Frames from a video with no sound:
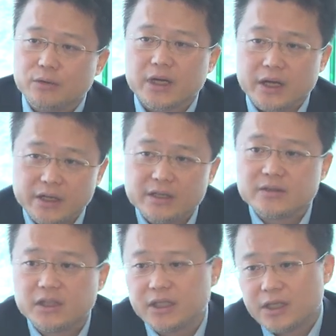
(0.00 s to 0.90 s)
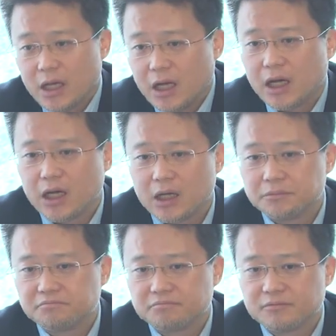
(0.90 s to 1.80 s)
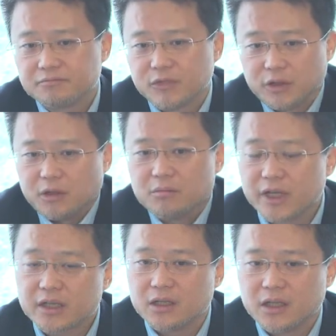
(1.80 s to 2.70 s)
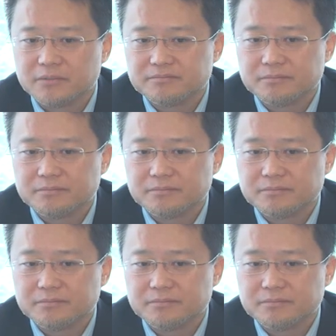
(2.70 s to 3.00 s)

we can easily make a